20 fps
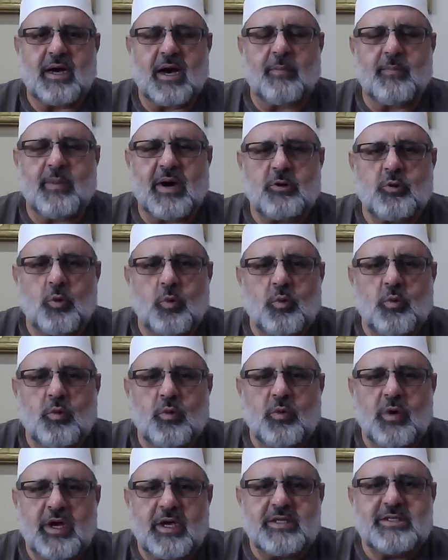about
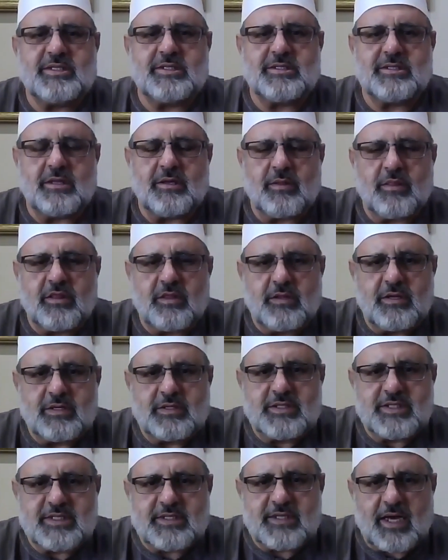who is the
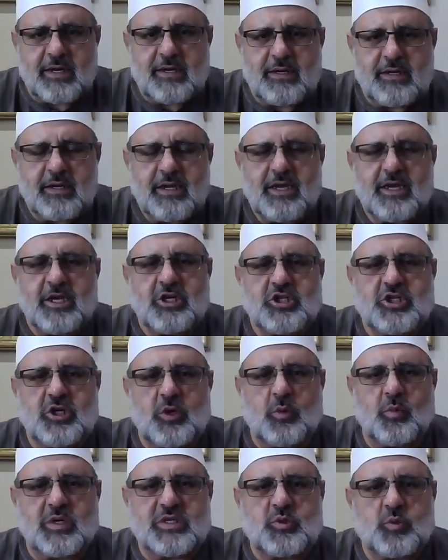sun she
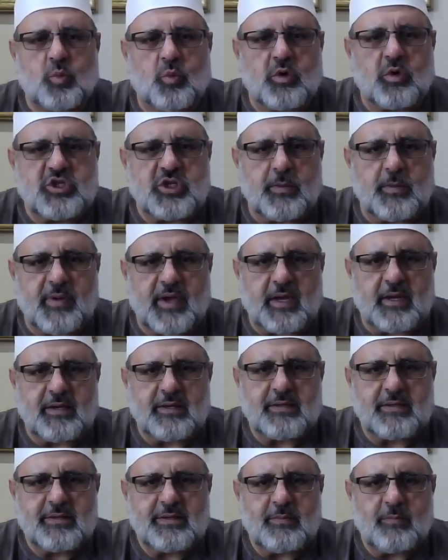was worshiping
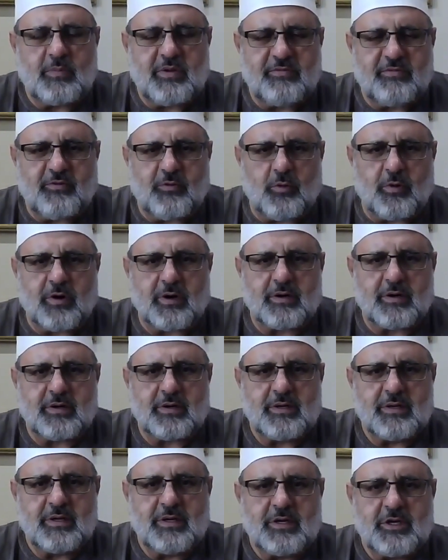before.
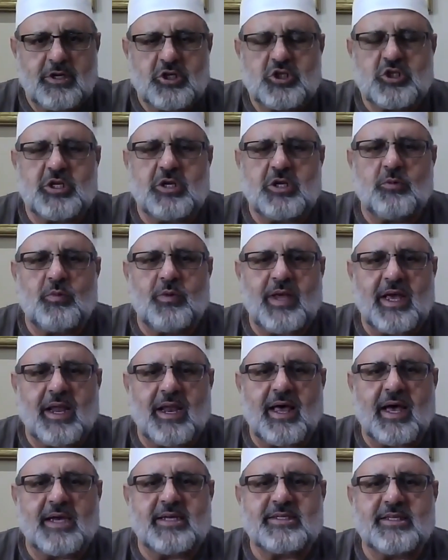She
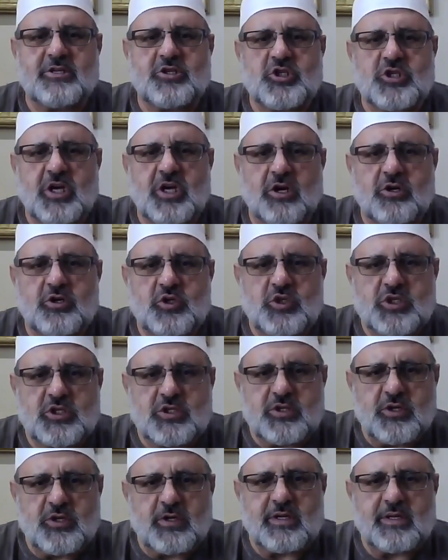realized and she
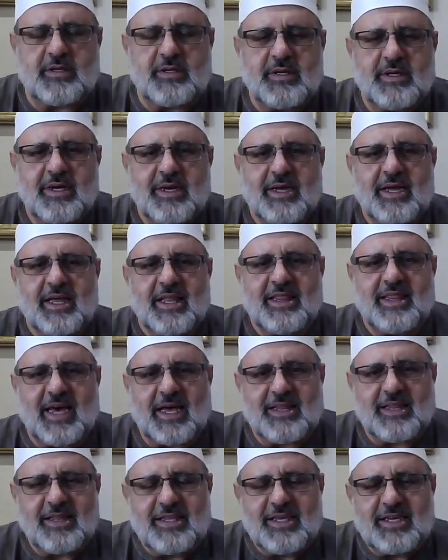understood
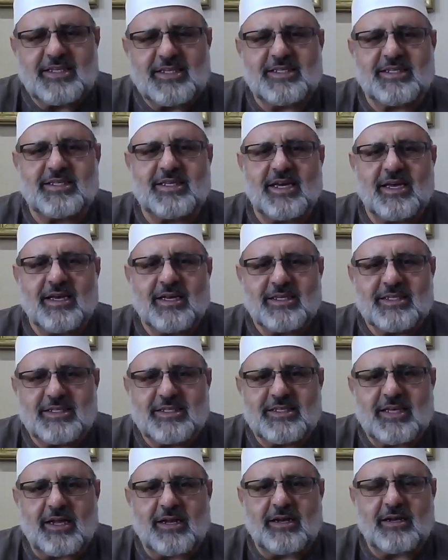that this
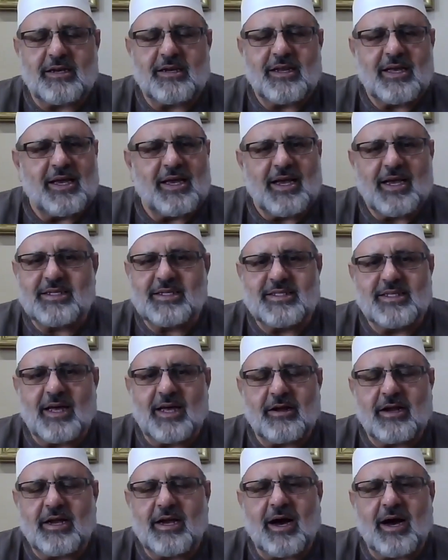sun is
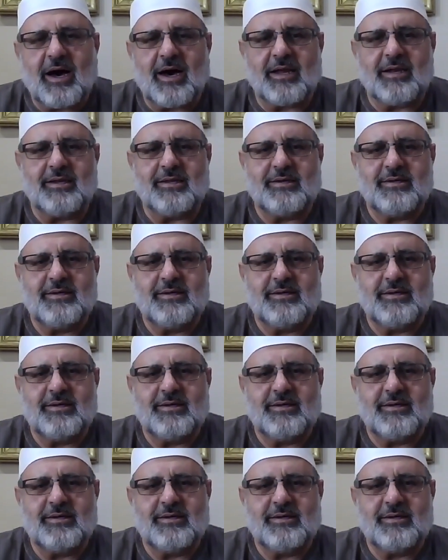not a God,